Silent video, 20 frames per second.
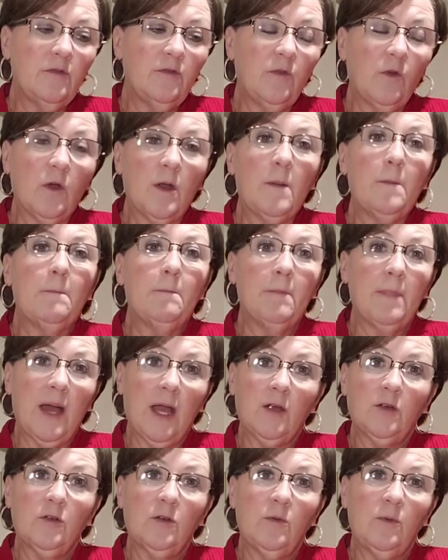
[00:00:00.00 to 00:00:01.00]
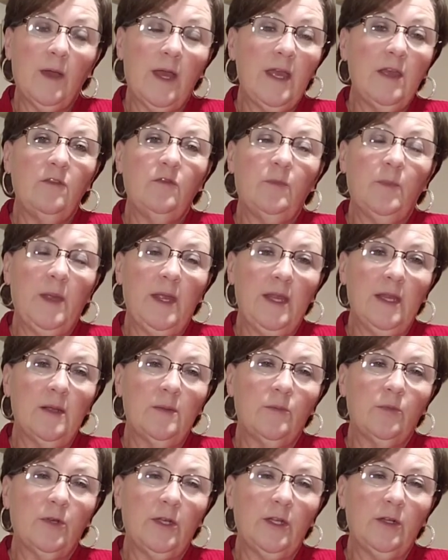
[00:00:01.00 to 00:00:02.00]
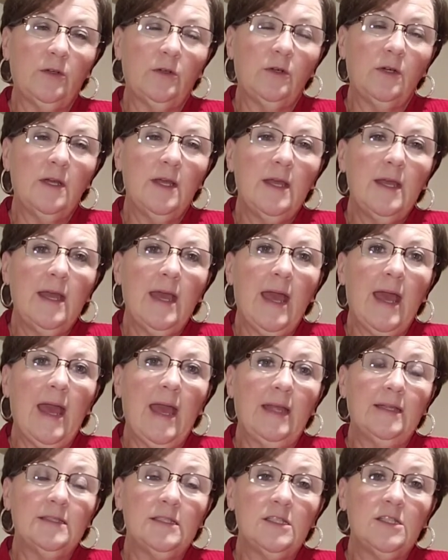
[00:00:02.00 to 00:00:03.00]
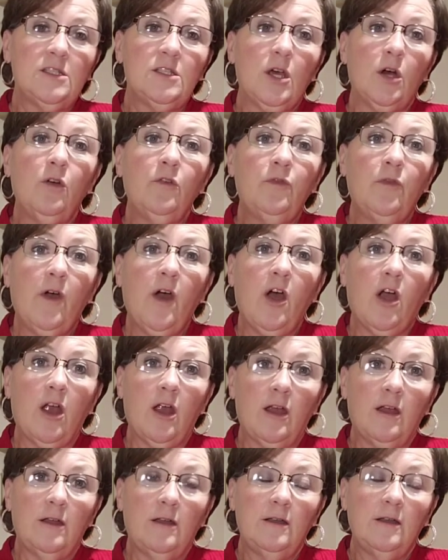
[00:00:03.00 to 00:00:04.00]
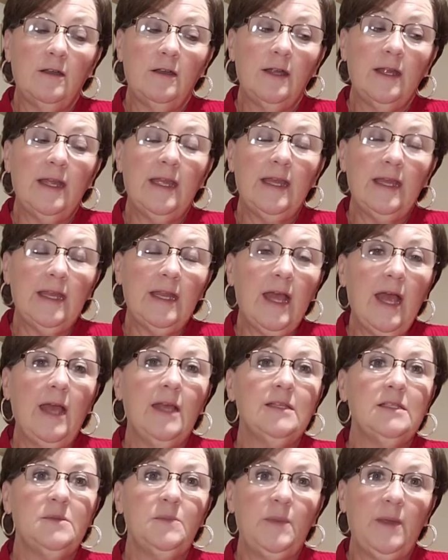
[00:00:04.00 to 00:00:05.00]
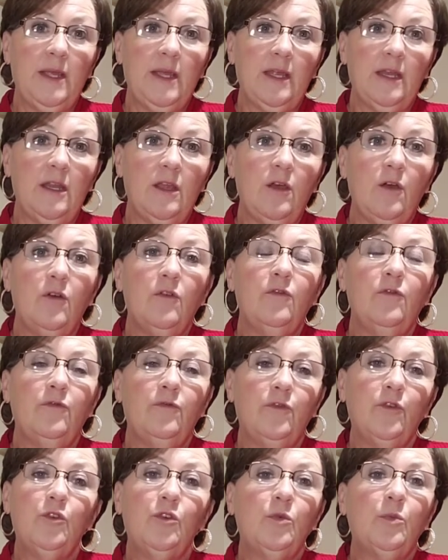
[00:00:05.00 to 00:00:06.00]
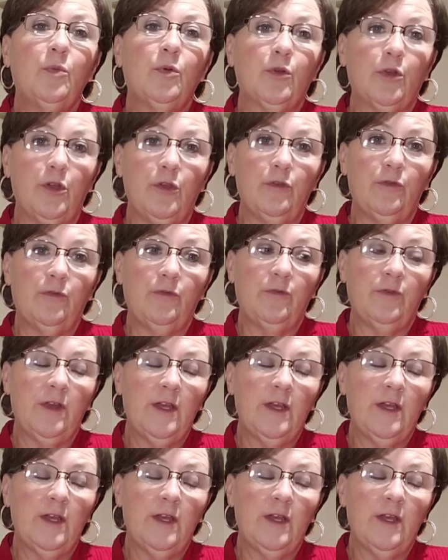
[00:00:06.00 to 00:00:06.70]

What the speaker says: for microwave peanut brittle. And so far, it has been foolproof.